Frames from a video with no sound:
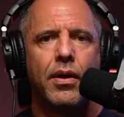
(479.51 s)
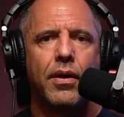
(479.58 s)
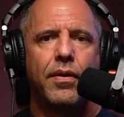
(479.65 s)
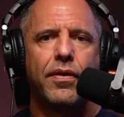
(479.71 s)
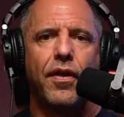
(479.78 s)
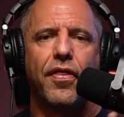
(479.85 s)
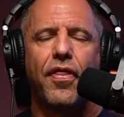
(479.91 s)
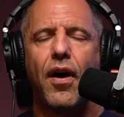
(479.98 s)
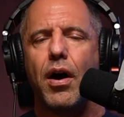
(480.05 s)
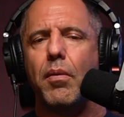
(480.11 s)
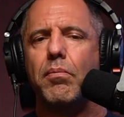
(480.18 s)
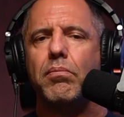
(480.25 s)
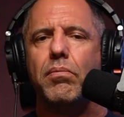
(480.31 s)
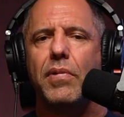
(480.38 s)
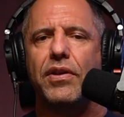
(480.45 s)
The
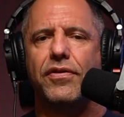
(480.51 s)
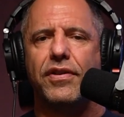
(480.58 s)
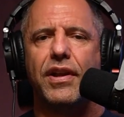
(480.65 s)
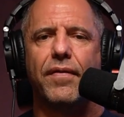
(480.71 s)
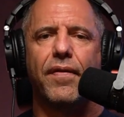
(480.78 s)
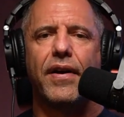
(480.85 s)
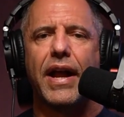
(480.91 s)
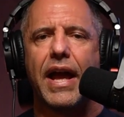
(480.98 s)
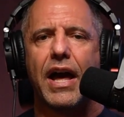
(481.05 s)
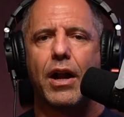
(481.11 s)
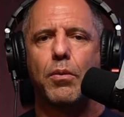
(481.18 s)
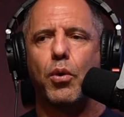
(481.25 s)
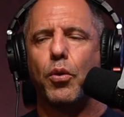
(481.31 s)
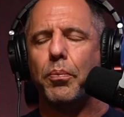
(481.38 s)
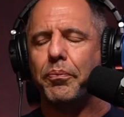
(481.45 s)
thumb is a different
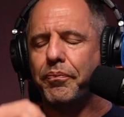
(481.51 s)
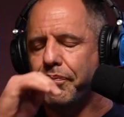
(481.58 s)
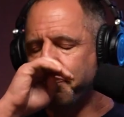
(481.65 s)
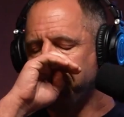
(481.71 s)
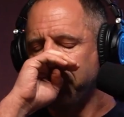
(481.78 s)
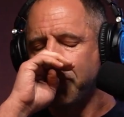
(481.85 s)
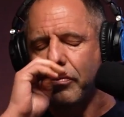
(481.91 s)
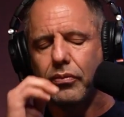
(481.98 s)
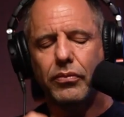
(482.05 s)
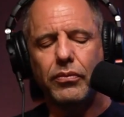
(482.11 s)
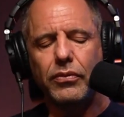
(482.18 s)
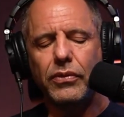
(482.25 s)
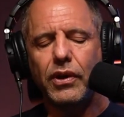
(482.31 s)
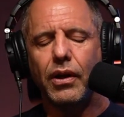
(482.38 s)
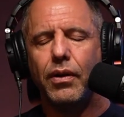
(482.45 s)
animal.
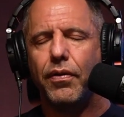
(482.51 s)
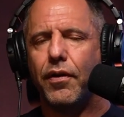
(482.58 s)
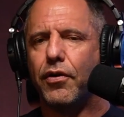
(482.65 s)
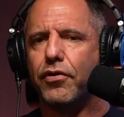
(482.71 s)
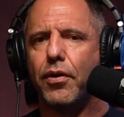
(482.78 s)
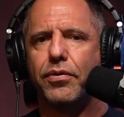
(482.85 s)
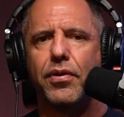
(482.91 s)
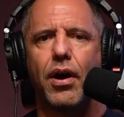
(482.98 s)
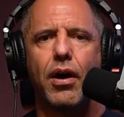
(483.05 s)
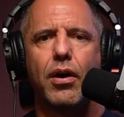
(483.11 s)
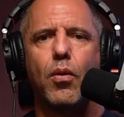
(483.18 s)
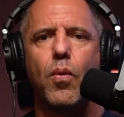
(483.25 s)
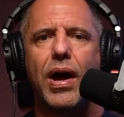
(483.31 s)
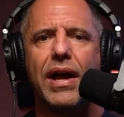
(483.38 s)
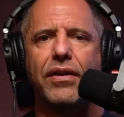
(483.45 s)
There's a ton of
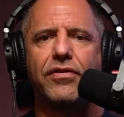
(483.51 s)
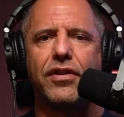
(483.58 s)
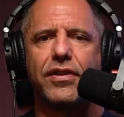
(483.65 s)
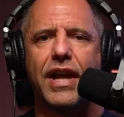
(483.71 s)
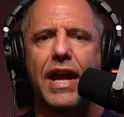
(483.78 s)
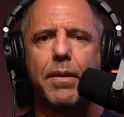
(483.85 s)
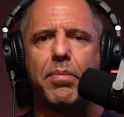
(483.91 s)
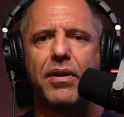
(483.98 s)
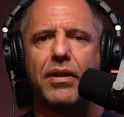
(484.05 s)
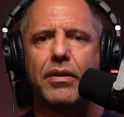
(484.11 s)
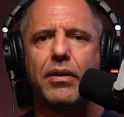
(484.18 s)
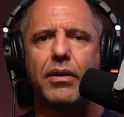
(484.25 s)
ways to tape it,